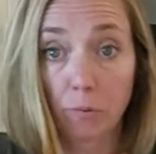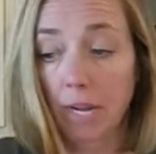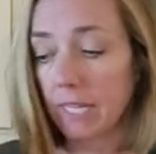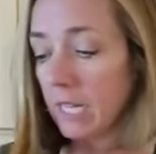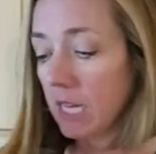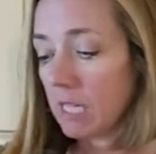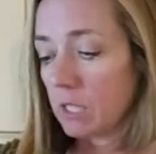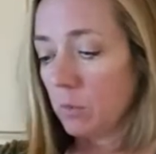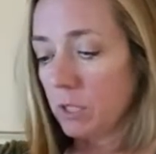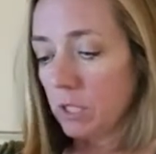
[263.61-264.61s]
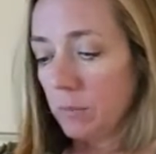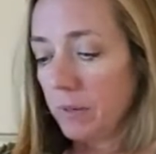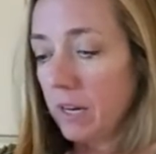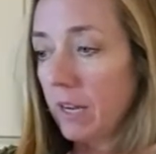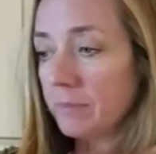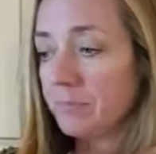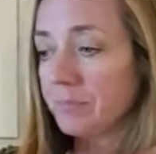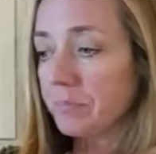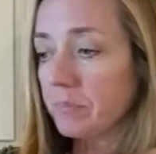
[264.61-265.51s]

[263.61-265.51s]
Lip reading: right? So we're just going to put it on.